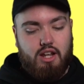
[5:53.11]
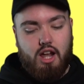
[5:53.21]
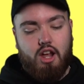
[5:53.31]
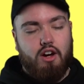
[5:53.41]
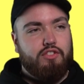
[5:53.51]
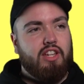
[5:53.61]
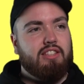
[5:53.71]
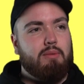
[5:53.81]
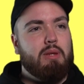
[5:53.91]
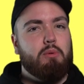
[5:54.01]
A lot of
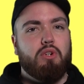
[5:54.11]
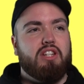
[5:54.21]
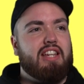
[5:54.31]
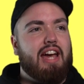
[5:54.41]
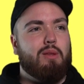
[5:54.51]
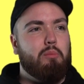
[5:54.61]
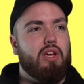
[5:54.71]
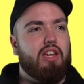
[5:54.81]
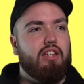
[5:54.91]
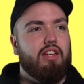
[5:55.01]
things that people would desire to
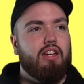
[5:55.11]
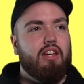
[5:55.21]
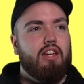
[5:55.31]
be,